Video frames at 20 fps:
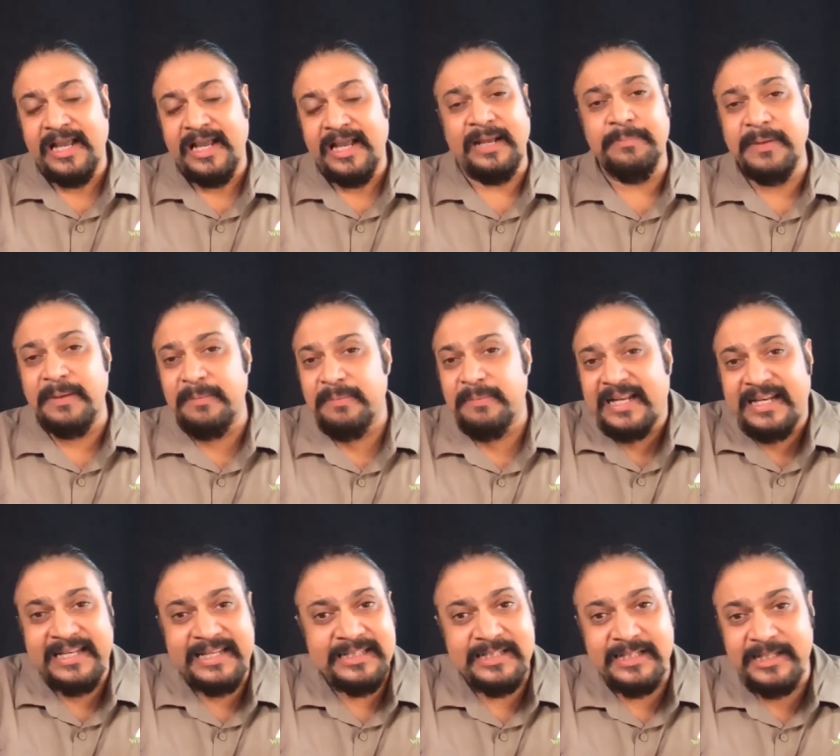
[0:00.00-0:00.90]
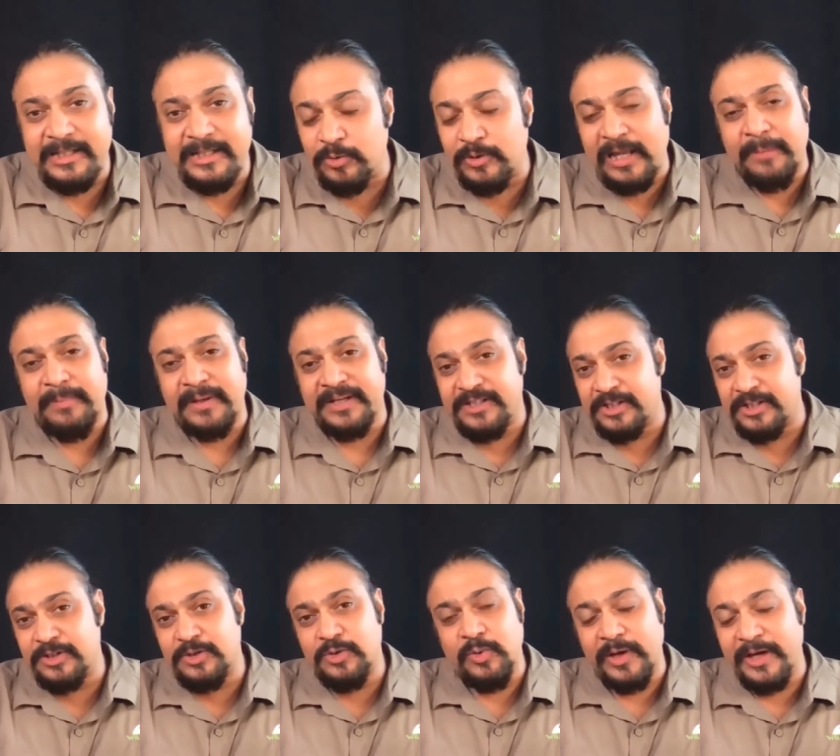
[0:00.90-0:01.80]
And people can easily do that by
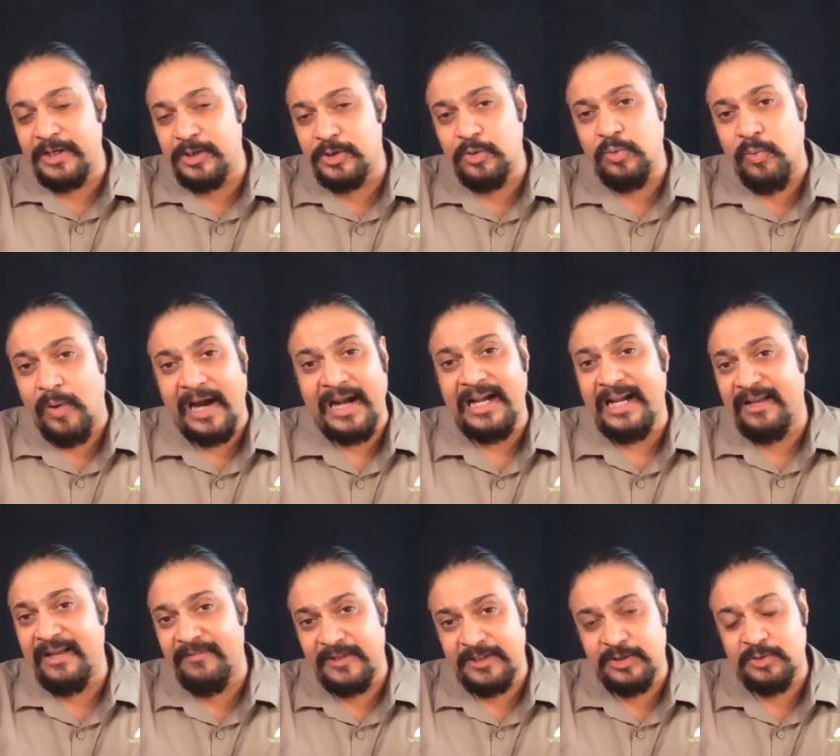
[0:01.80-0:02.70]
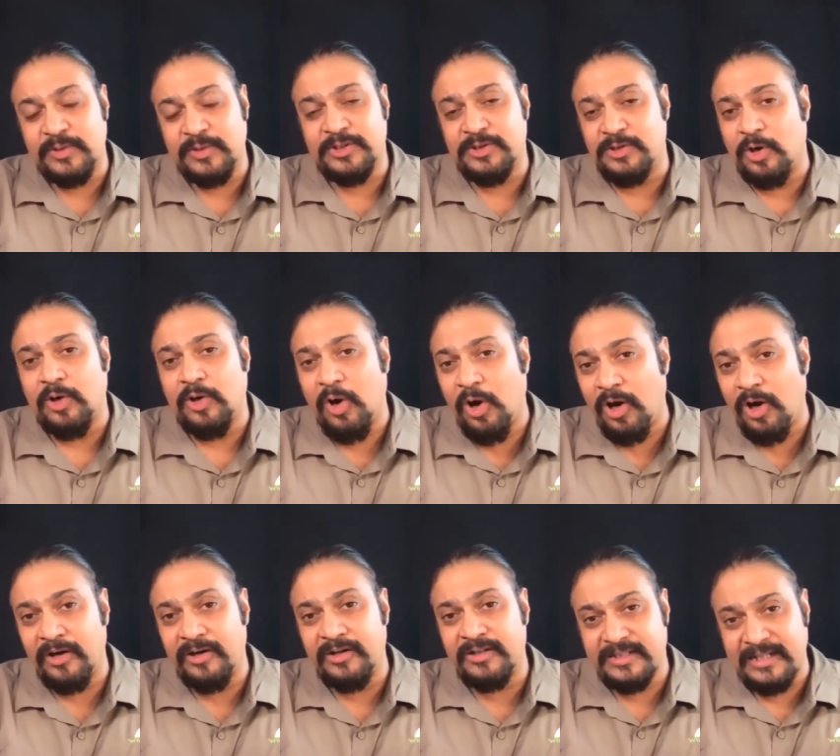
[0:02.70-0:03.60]
just going to
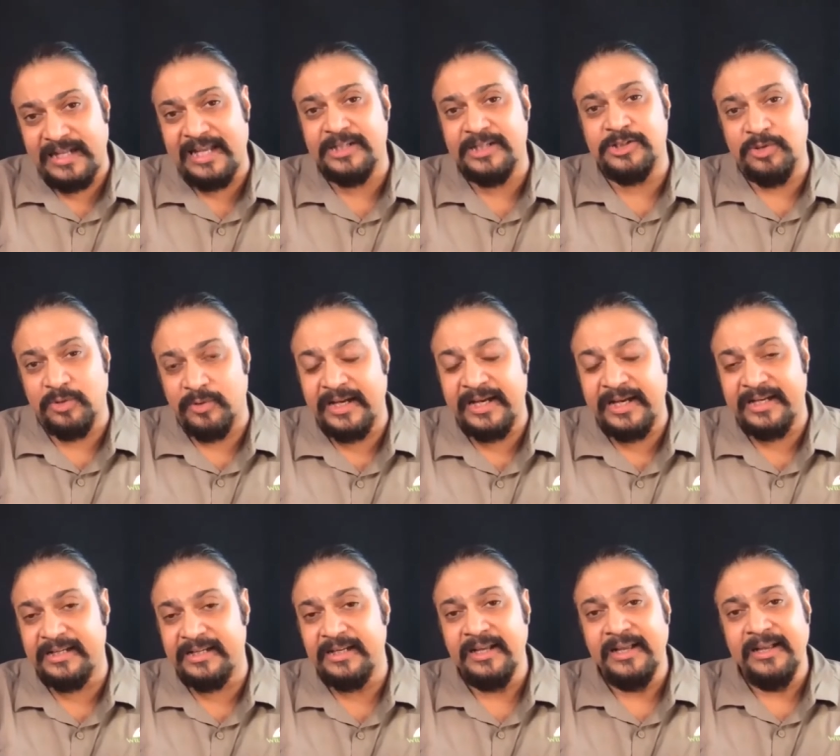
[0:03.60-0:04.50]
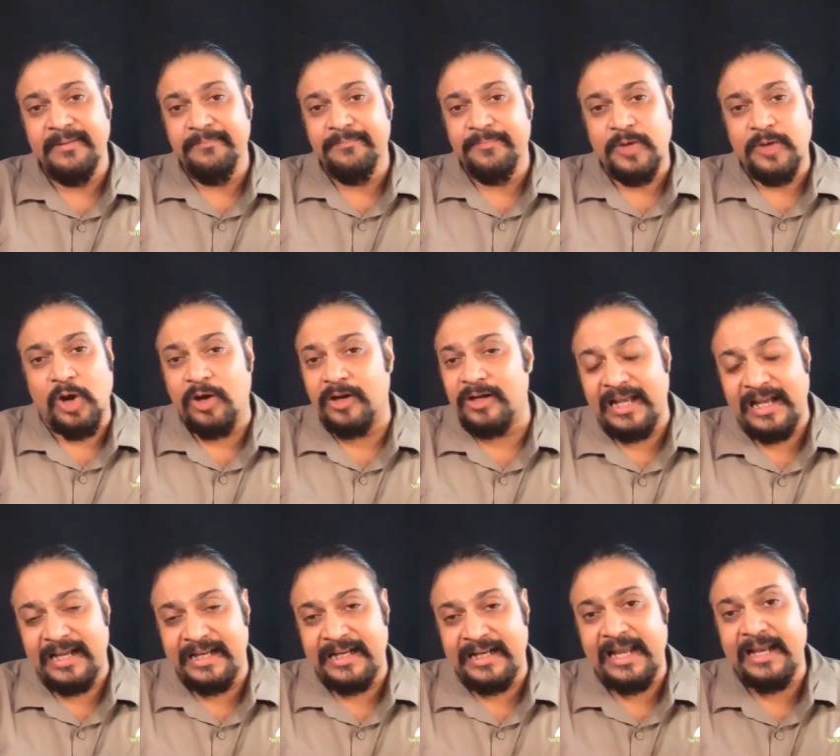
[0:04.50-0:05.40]
wildlifesos.org slash donate
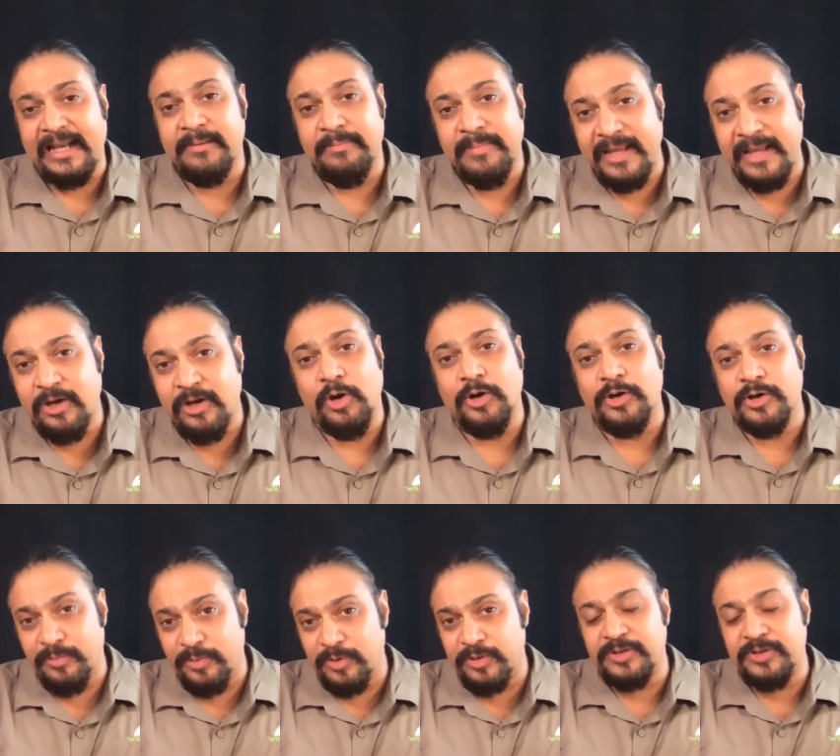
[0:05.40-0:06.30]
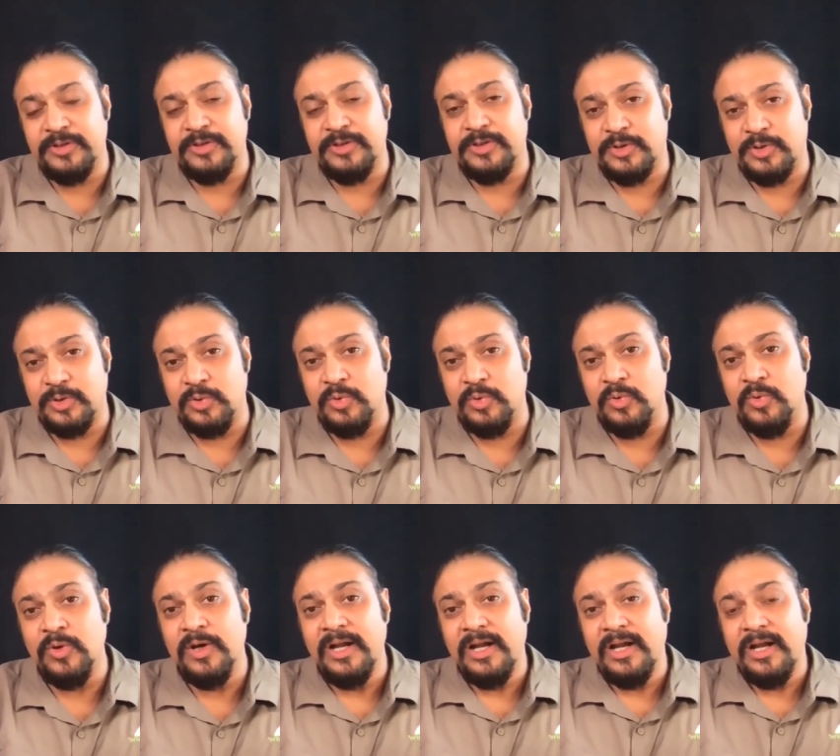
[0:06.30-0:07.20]
online and make contributions to
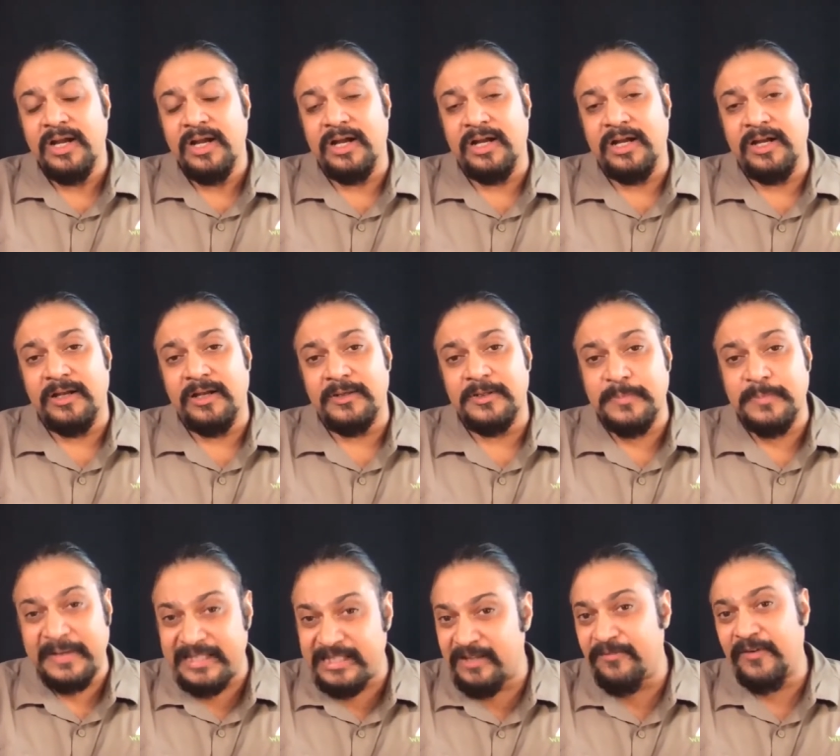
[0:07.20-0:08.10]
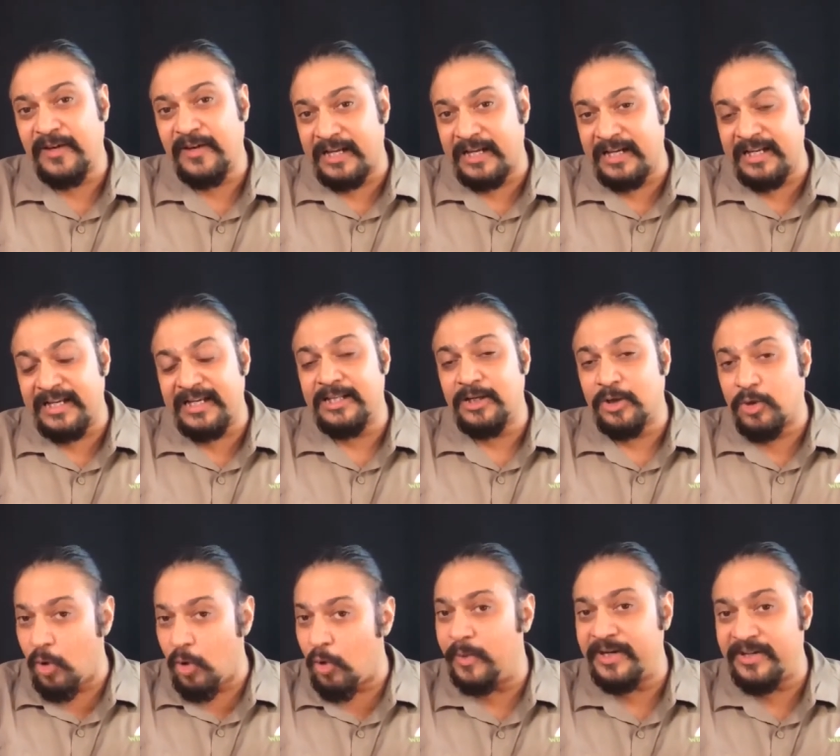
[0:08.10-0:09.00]
uh, specifically the
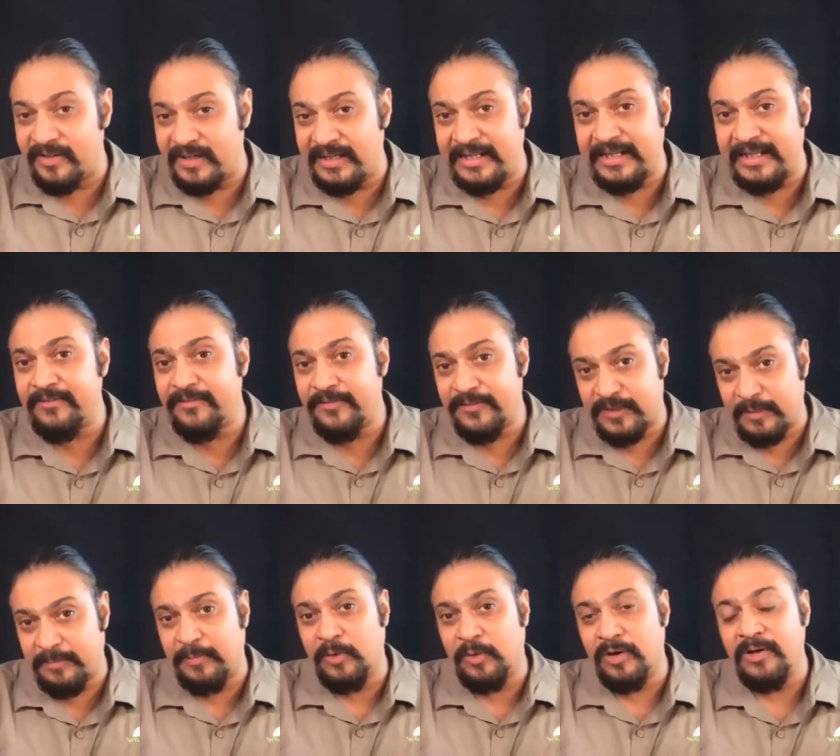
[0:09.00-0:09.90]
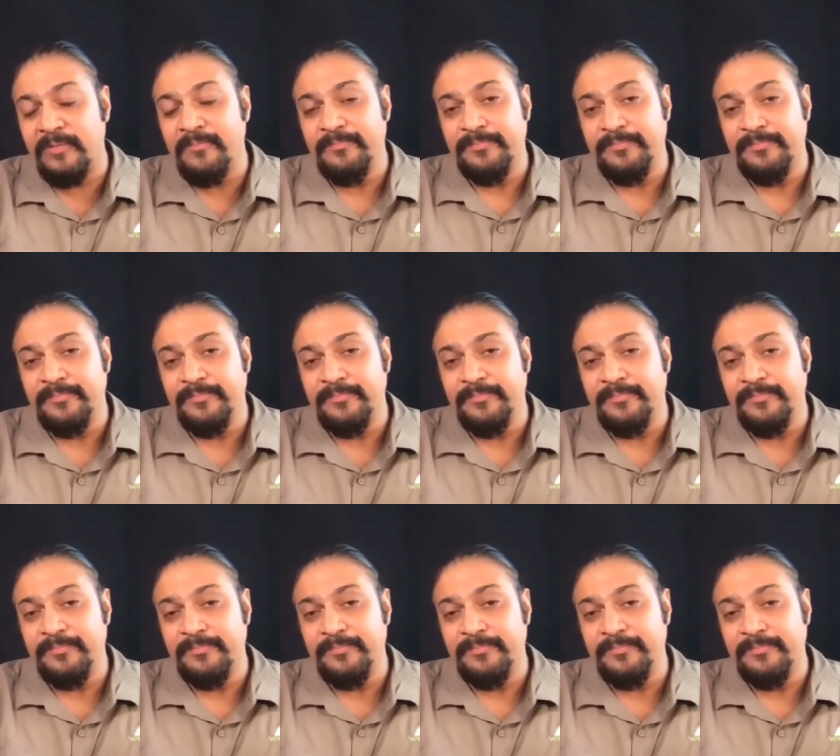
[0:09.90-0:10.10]
COVID relief support